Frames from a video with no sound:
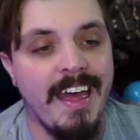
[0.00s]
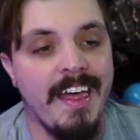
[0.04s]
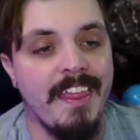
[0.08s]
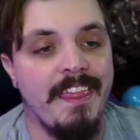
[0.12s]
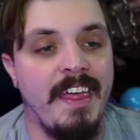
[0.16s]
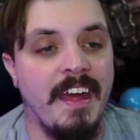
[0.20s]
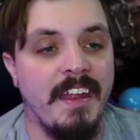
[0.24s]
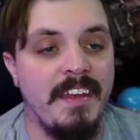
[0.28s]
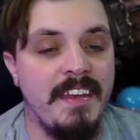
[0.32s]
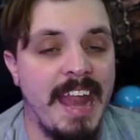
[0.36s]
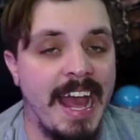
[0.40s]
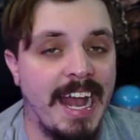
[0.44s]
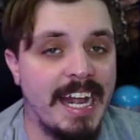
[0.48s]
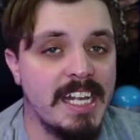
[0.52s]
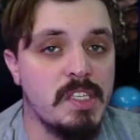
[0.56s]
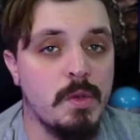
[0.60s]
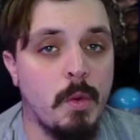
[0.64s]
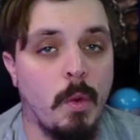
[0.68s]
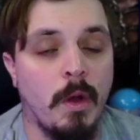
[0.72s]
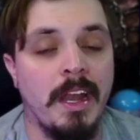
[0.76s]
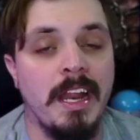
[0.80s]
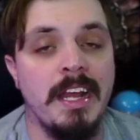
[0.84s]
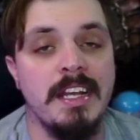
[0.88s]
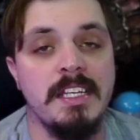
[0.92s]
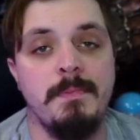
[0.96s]
The next
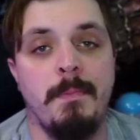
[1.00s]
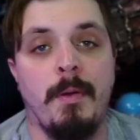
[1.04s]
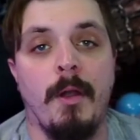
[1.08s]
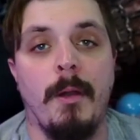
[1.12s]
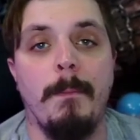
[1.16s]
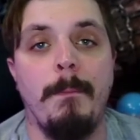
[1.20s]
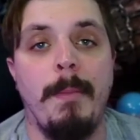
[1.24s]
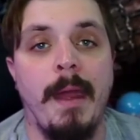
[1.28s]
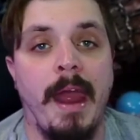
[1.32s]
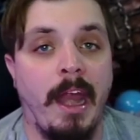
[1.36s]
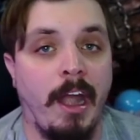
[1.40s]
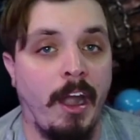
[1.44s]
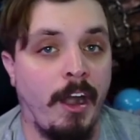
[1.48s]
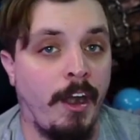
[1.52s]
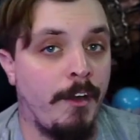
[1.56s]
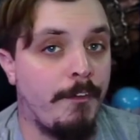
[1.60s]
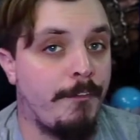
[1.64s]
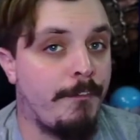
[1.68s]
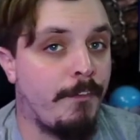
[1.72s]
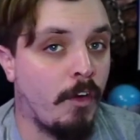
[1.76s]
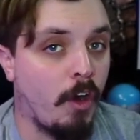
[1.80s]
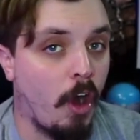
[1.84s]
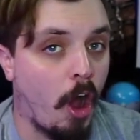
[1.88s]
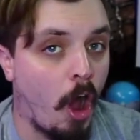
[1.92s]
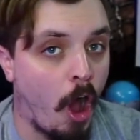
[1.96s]
one is Prepare
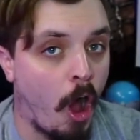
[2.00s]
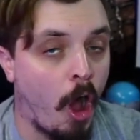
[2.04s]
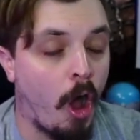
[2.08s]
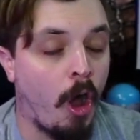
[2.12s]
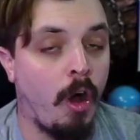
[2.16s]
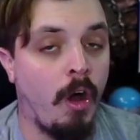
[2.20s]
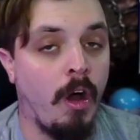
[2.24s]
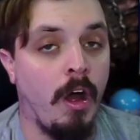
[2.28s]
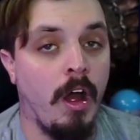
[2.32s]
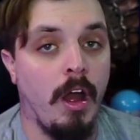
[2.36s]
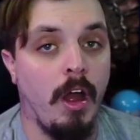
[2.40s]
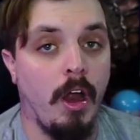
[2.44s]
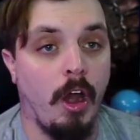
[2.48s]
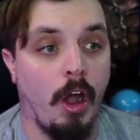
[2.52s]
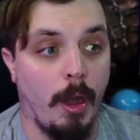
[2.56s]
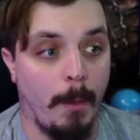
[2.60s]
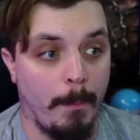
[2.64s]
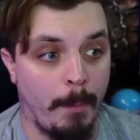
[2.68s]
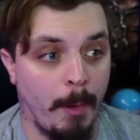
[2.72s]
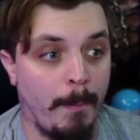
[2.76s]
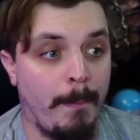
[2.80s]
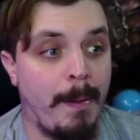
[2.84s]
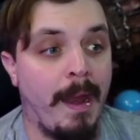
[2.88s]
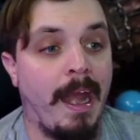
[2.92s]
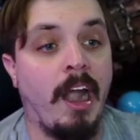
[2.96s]
for All, or
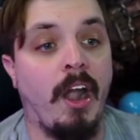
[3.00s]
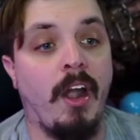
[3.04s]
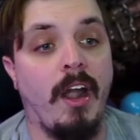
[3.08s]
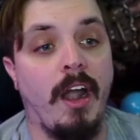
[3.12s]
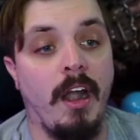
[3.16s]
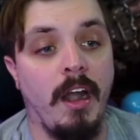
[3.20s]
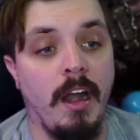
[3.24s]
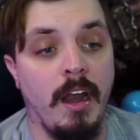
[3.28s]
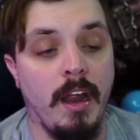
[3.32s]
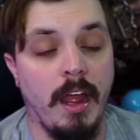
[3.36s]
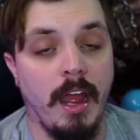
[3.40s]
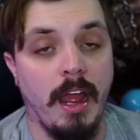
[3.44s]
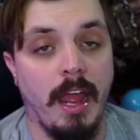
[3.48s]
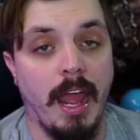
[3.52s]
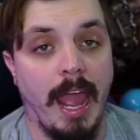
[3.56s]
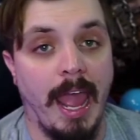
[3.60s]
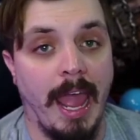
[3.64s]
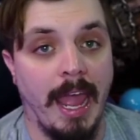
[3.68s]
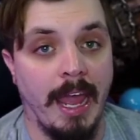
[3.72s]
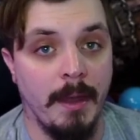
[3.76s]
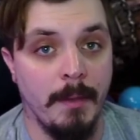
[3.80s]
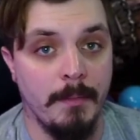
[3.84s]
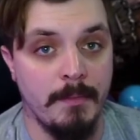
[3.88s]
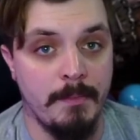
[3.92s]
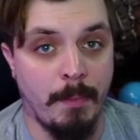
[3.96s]
Prepare
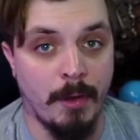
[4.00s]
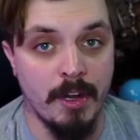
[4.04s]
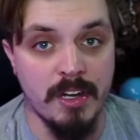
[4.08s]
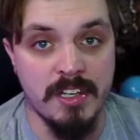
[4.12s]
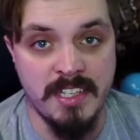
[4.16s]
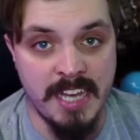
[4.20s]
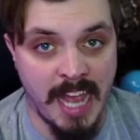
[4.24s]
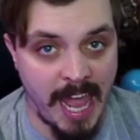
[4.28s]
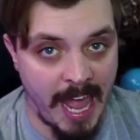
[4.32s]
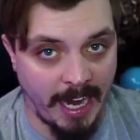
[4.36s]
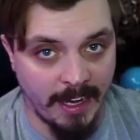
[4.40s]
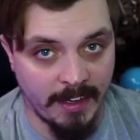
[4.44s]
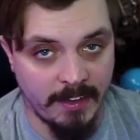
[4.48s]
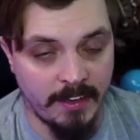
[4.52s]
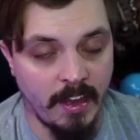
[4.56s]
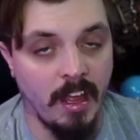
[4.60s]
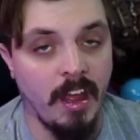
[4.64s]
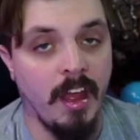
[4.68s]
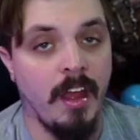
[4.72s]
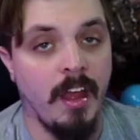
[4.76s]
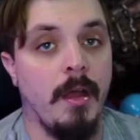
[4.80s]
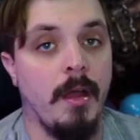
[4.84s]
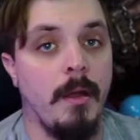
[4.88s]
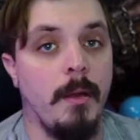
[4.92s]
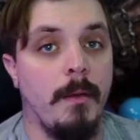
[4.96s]
and Protect
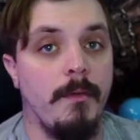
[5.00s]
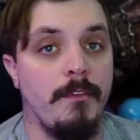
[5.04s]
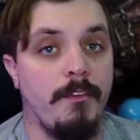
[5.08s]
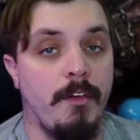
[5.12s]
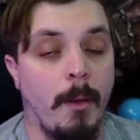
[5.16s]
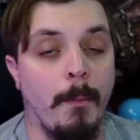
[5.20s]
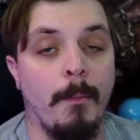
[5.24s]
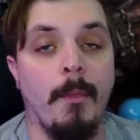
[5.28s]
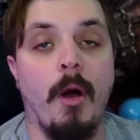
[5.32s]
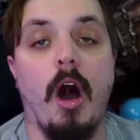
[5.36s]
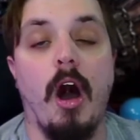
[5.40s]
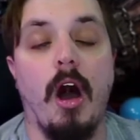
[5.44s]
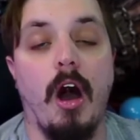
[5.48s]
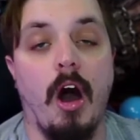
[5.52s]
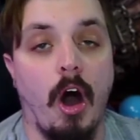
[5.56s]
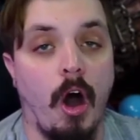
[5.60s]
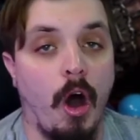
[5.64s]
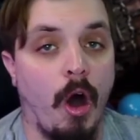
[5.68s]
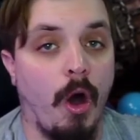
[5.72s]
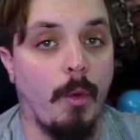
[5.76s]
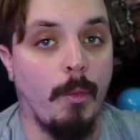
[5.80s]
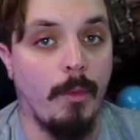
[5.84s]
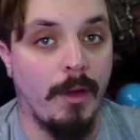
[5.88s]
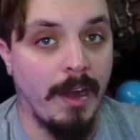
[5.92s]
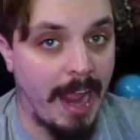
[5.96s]
from
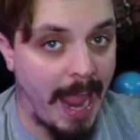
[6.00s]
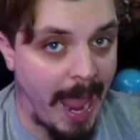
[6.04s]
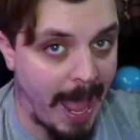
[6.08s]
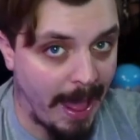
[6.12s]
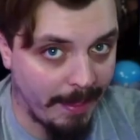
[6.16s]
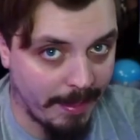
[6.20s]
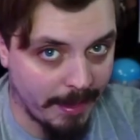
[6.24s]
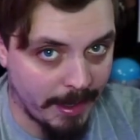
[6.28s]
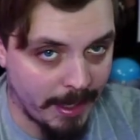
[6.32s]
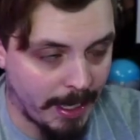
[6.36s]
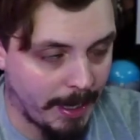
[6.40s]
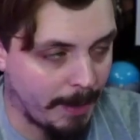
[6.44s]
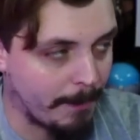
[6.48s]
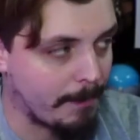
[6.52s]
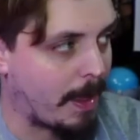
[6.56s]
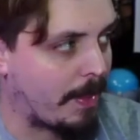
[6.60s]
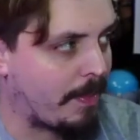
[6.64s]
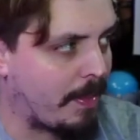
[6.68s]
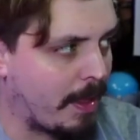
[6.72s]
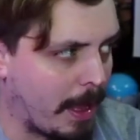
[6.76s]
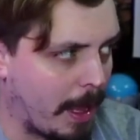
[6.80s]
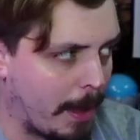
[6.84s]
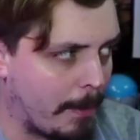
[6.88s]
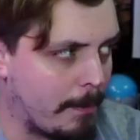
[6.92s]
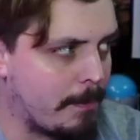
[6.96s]
All Reality. I
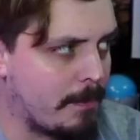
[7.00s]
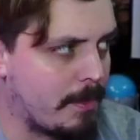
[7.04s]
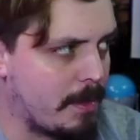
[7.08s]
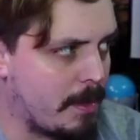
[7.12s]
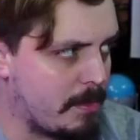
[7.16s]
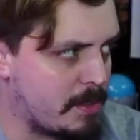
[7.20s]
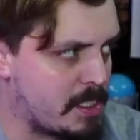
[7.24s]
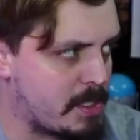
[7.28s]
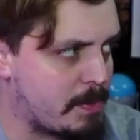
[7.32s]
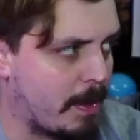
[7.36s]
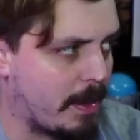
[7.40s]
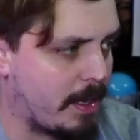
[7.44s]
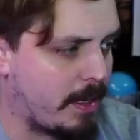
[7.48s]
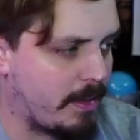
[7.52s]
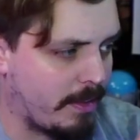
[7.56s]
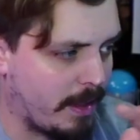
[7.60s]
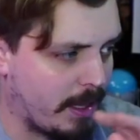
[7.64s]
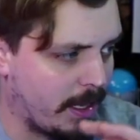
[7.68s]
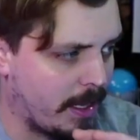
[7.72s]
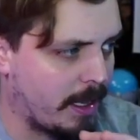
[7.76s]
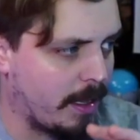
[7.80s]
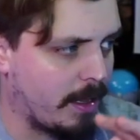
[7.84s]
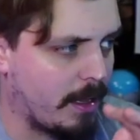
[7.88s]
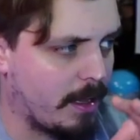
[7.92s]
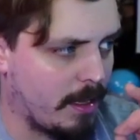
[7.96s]
think I'm
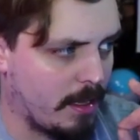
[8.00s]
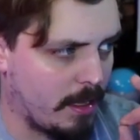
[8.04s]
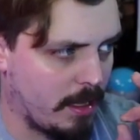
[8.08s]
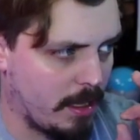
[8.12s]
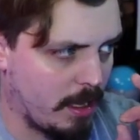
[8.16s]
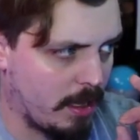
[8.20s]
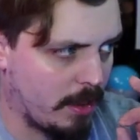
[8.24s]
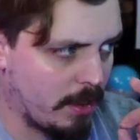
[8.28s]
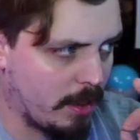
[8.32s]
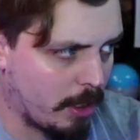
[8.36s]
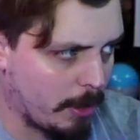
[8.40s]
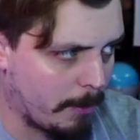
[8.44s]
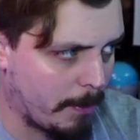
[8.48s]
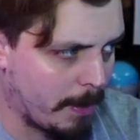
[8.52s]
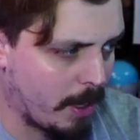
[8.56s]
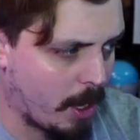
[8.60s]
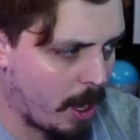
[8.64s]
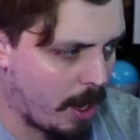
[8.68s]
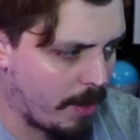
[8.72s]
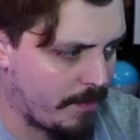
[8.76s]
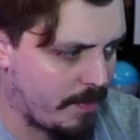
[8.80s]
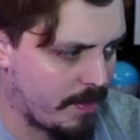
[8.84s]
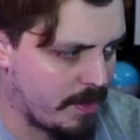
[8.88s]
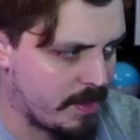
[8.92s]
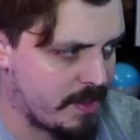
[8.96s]
speculating a little bit
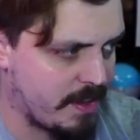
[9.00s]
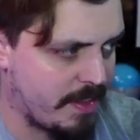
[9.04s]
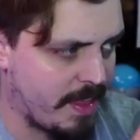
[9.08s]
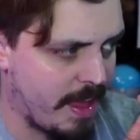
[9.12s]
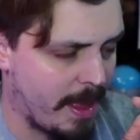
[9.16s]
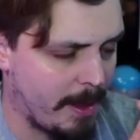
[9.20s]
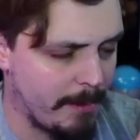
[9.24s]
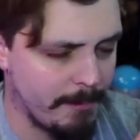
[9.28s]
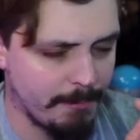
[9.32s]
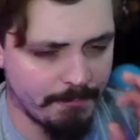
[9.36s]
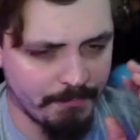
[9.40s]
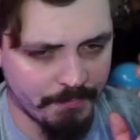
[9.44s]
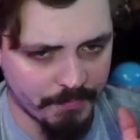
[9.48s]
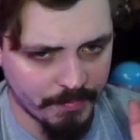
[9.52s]
off into that.